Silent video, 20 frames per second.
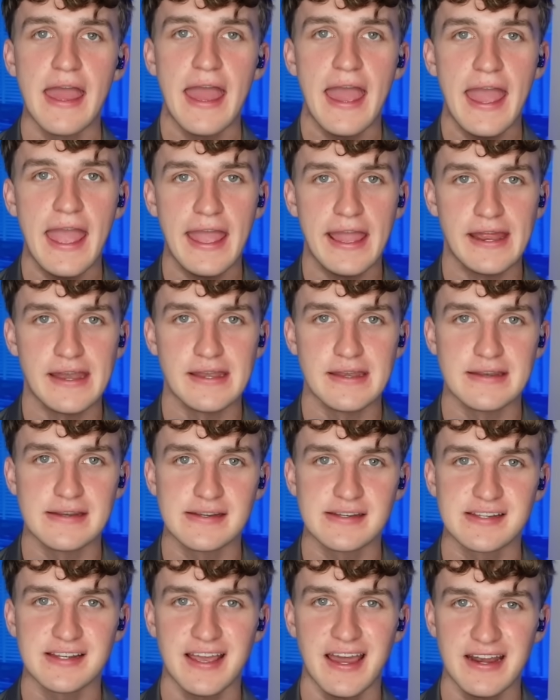And
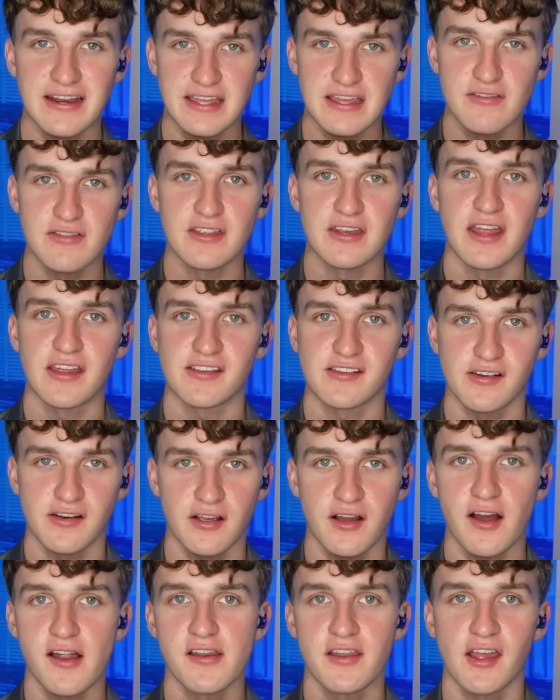to kind of give you the necessary
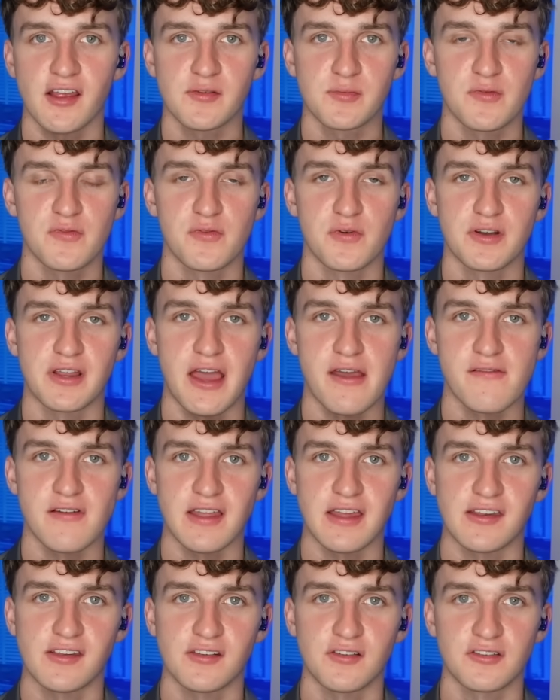context before
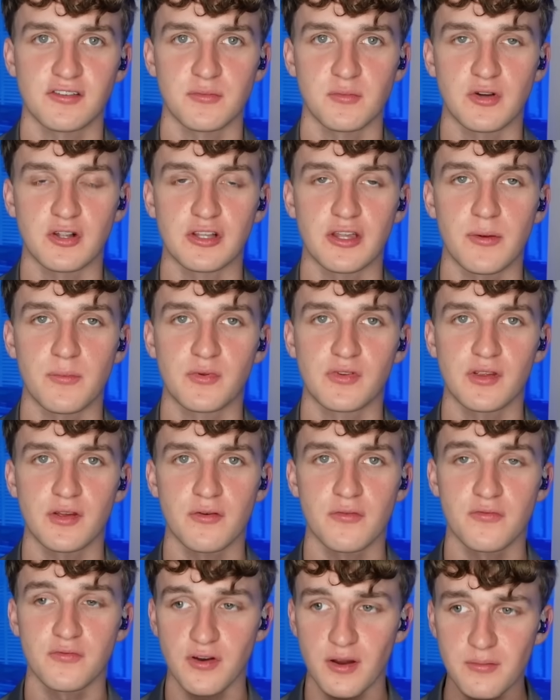diving into some clips
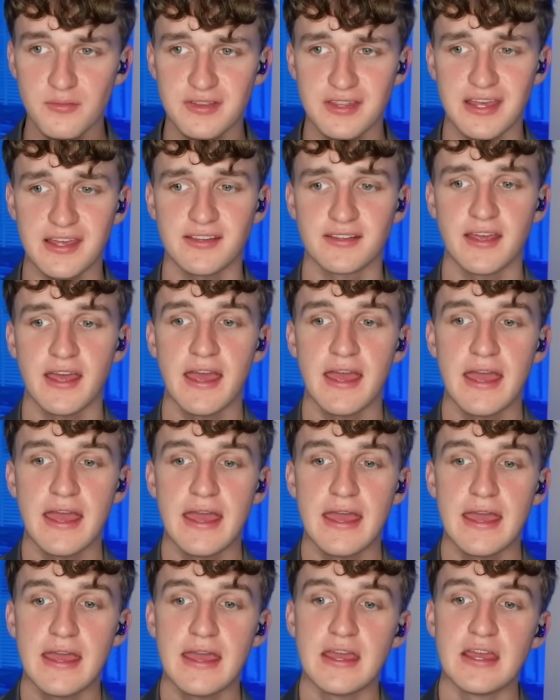from this,
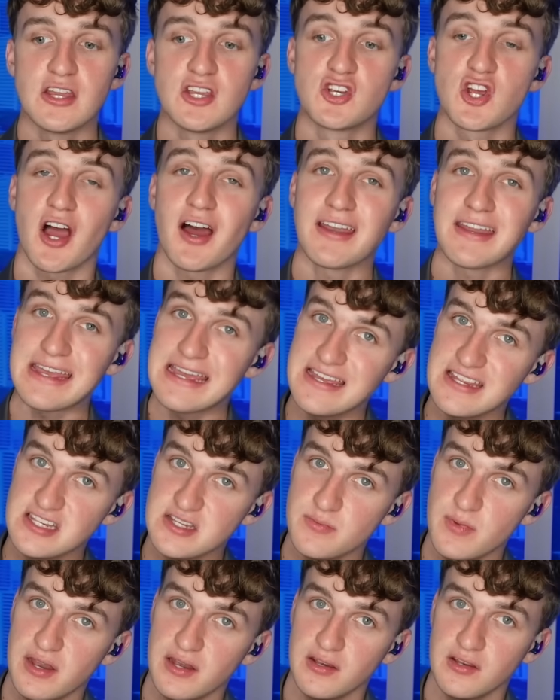John
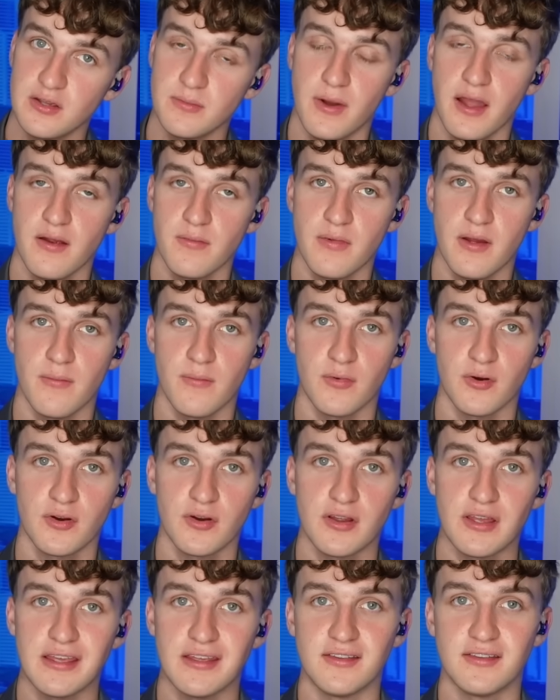Eastman, you might
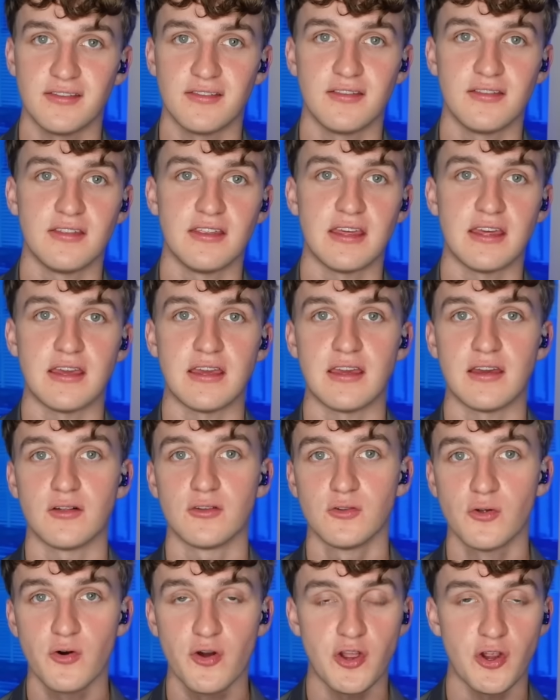remember, is the
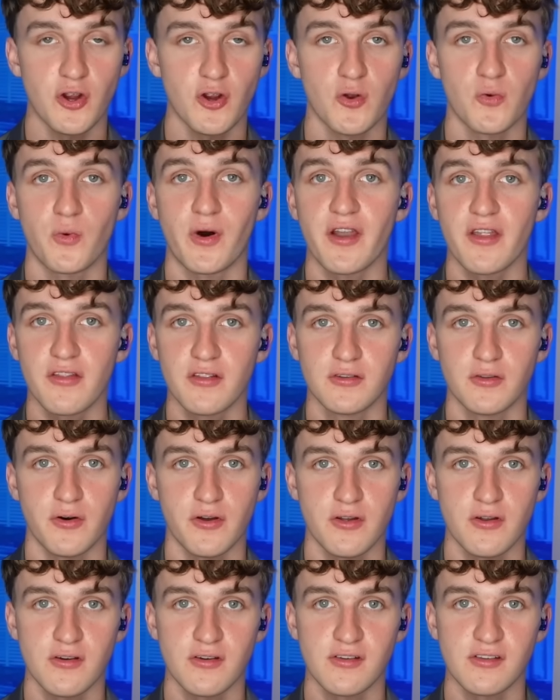lawyer, or one of the
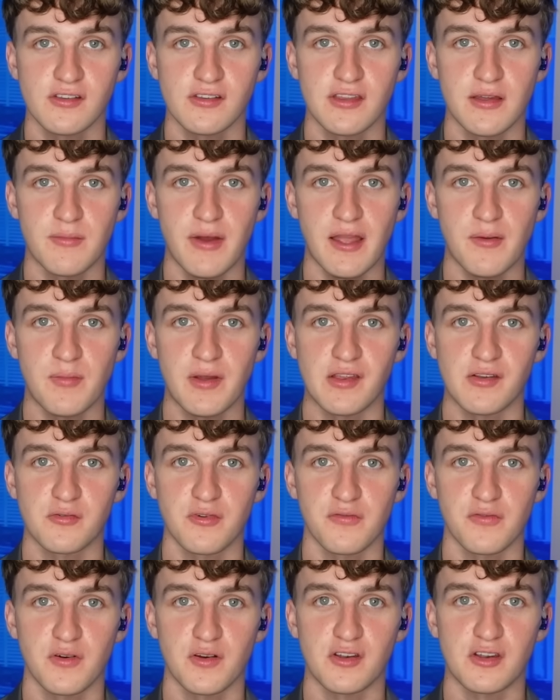lawyers that Mike Pence
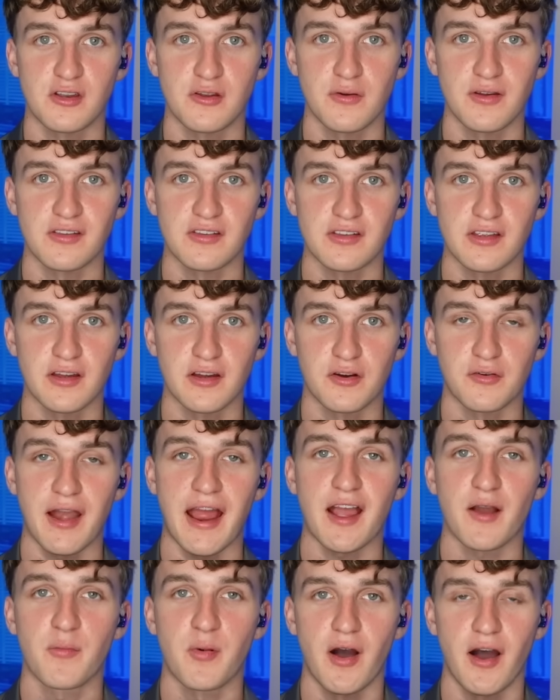referred to as a
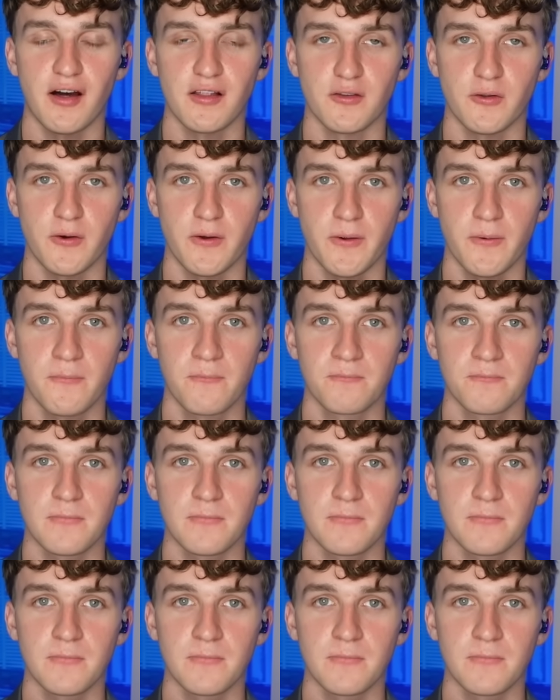crackpot lawyer,